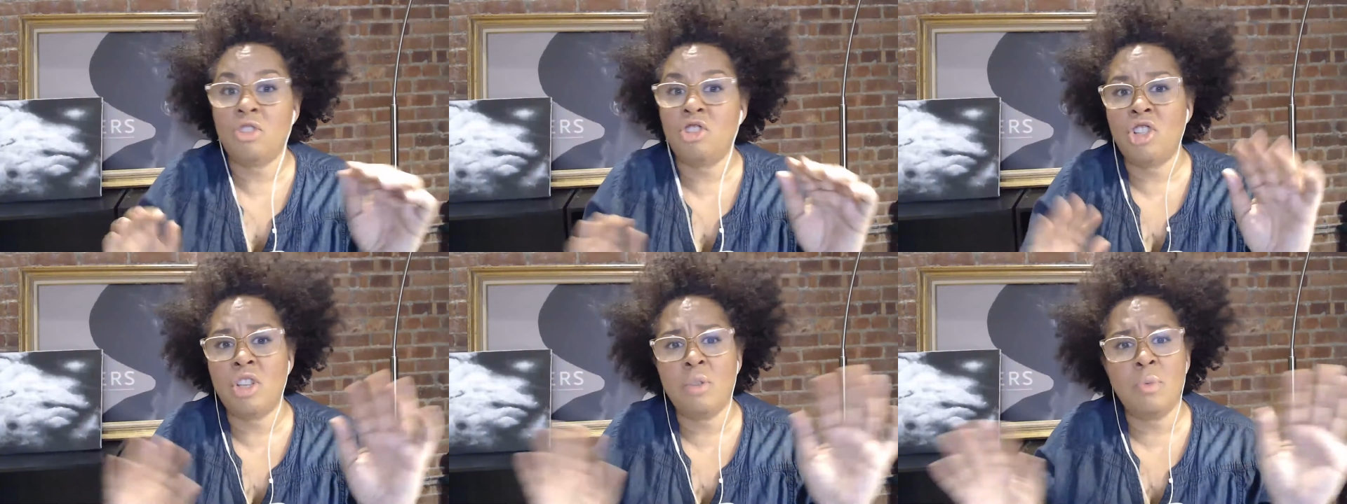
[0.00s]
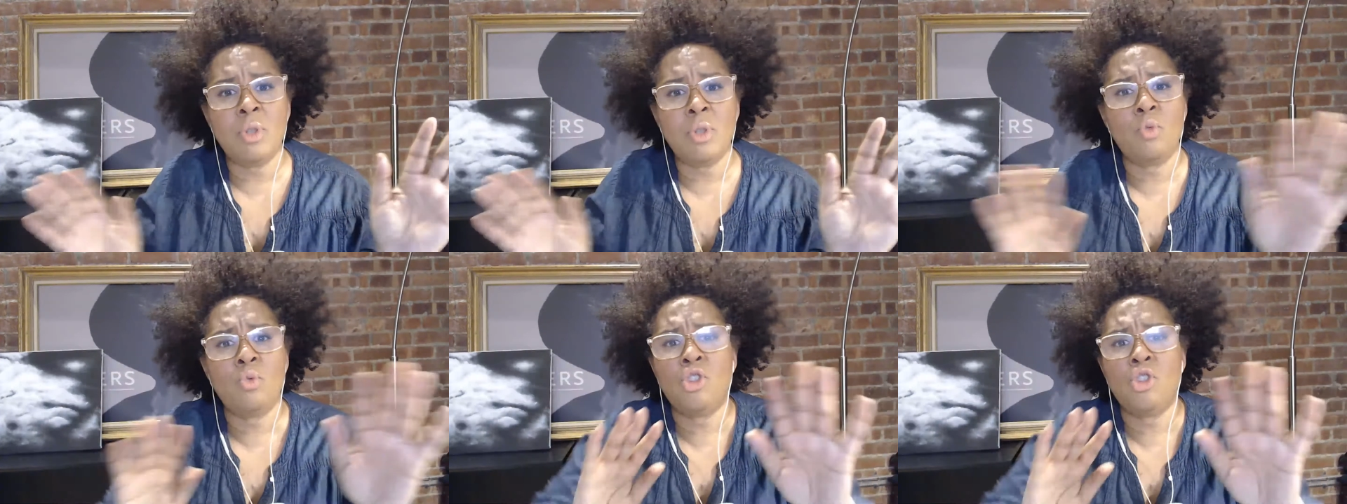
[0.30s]

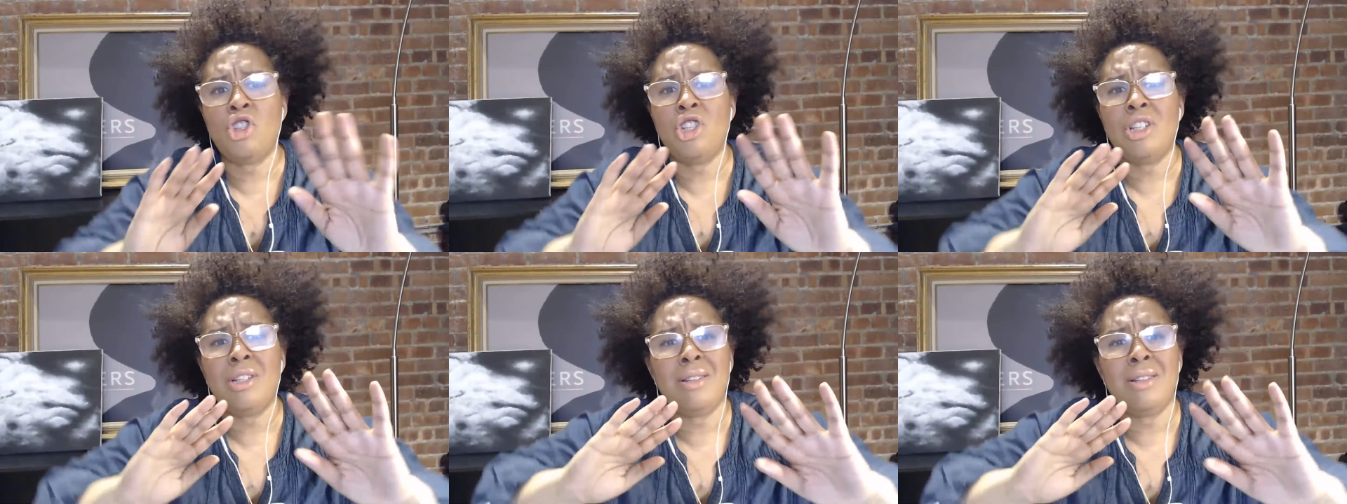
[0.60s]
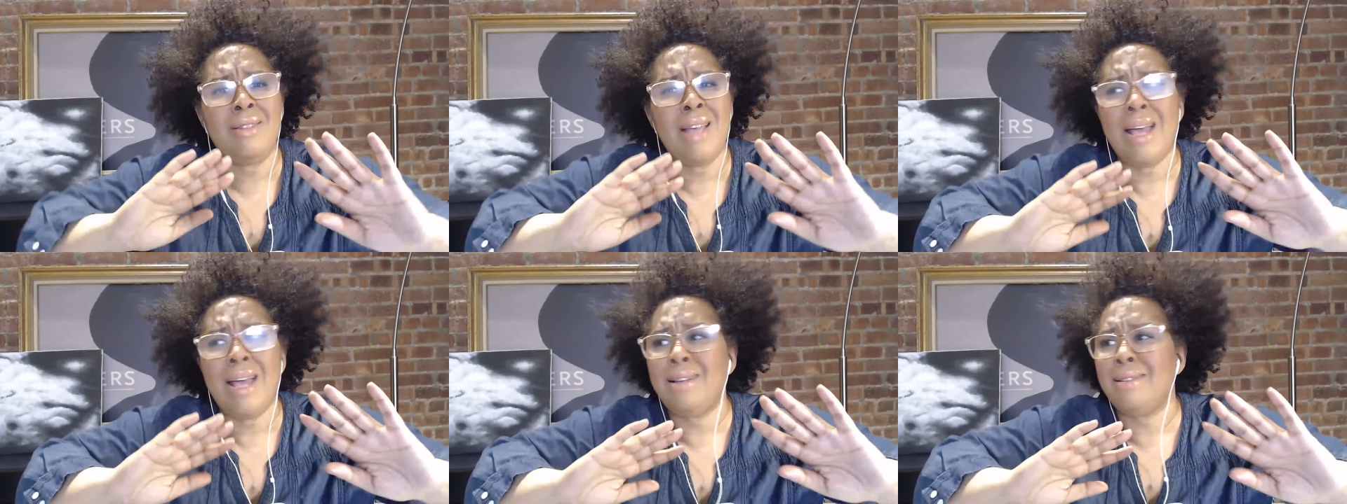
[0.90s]
She
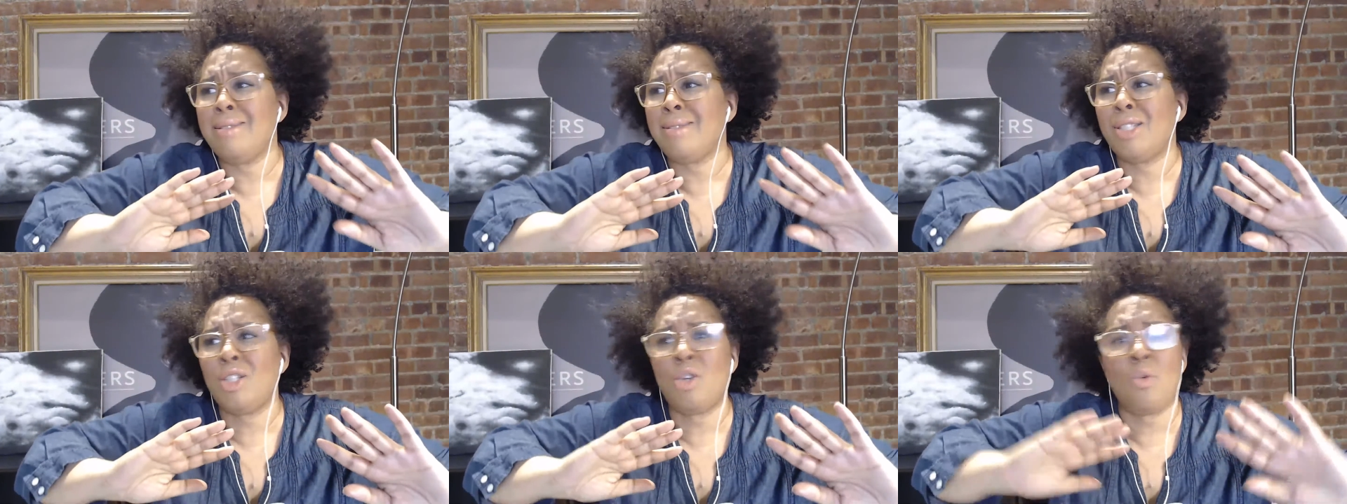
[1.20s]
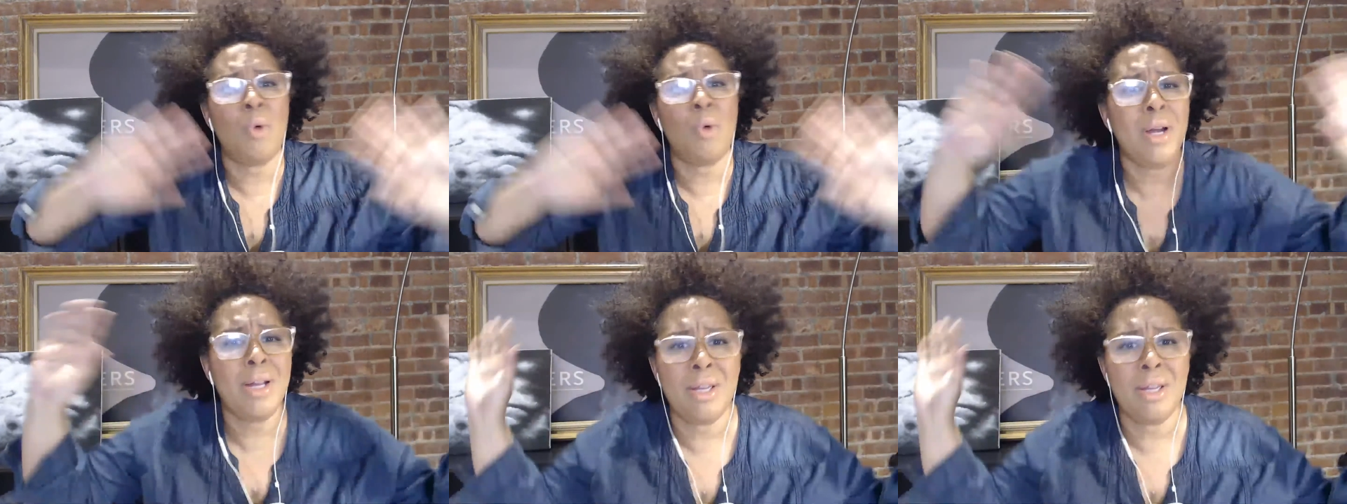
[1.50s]
did that
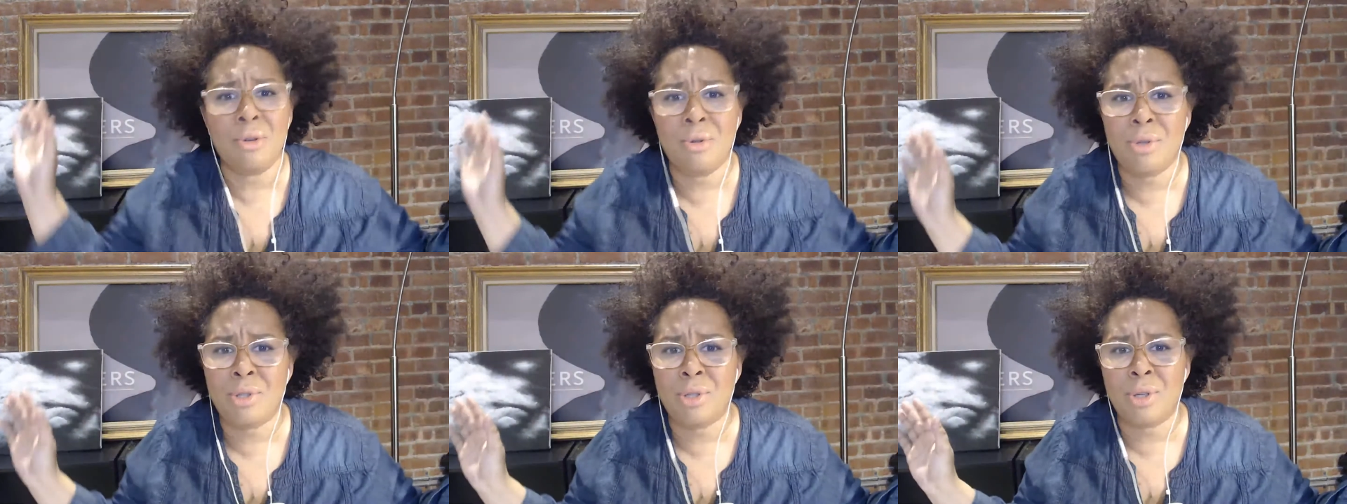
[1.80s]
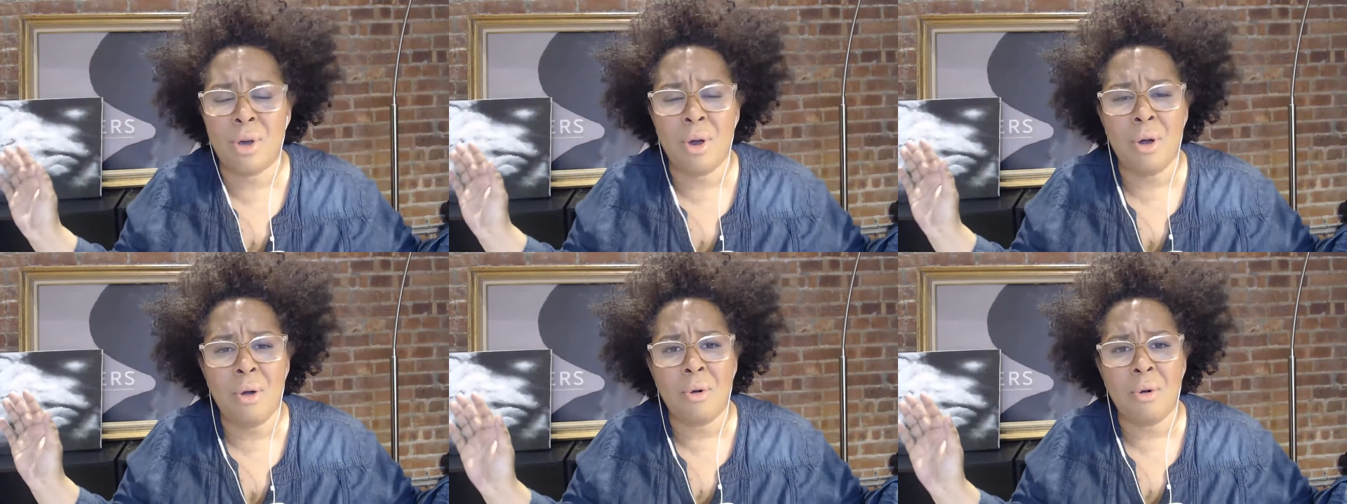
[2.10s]
20 years
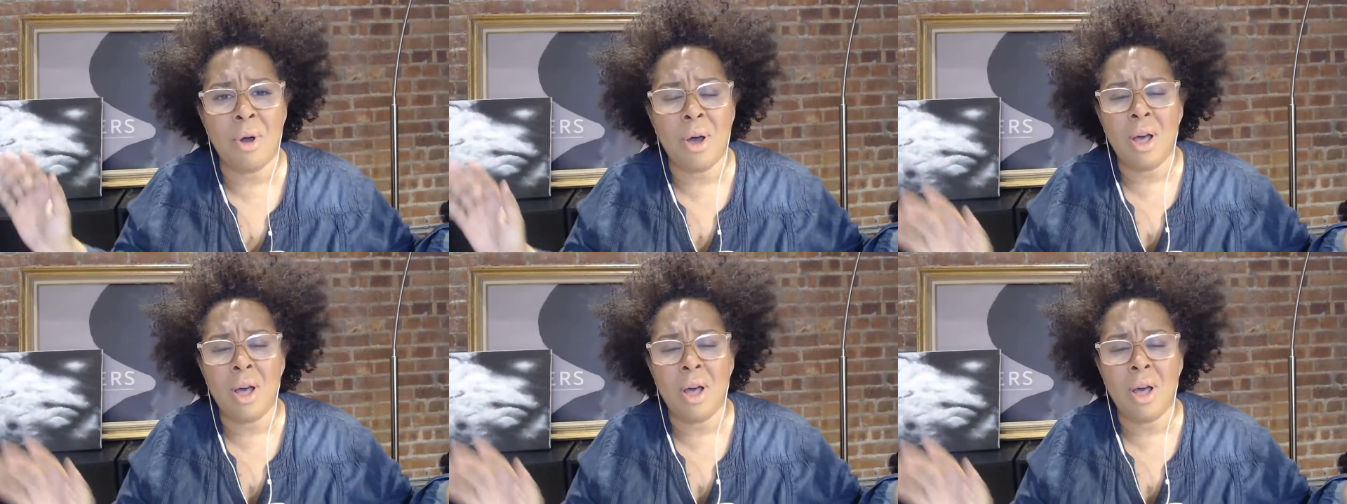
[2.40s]
ago.